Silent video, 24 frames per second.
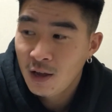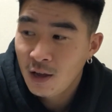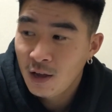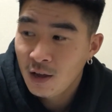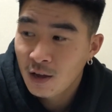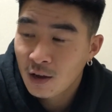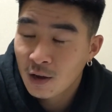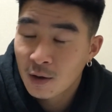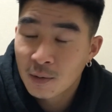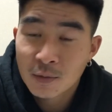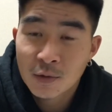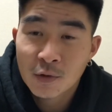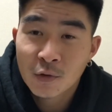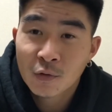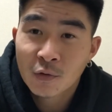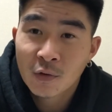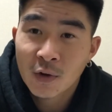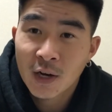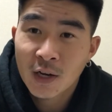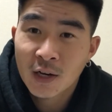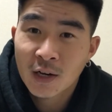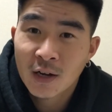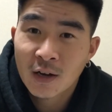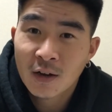Come to
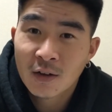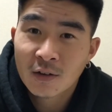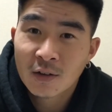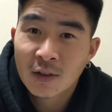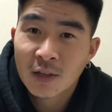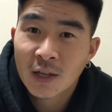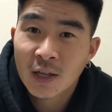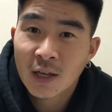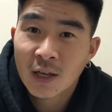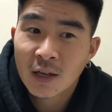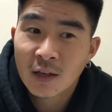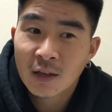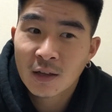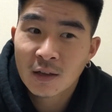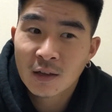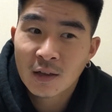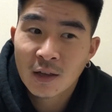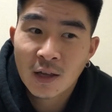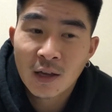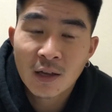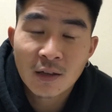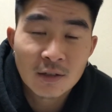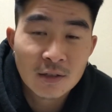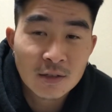find out that
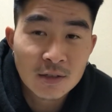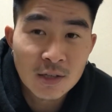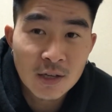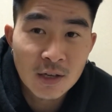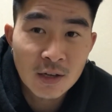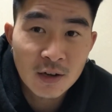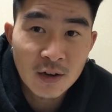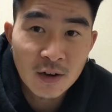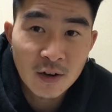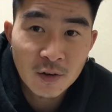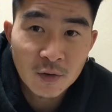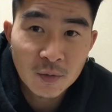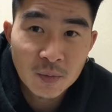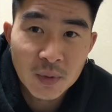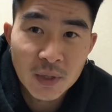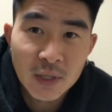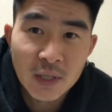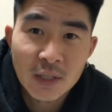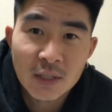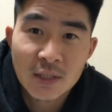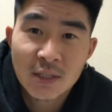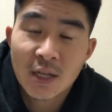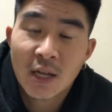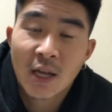they had the day off
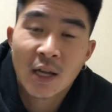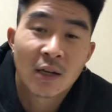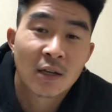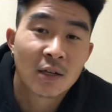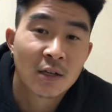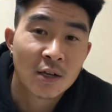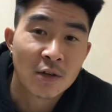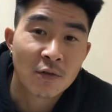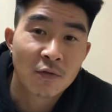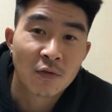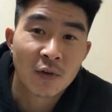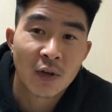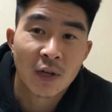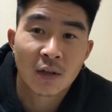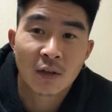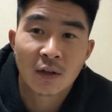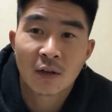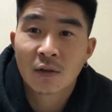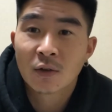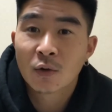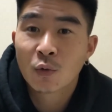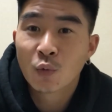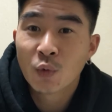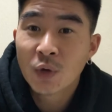because they had an event
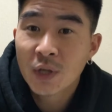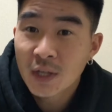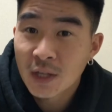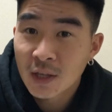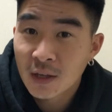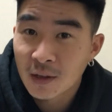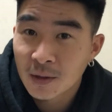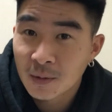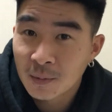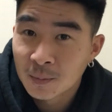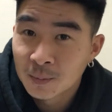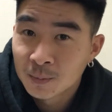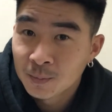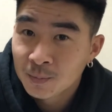on the weekend.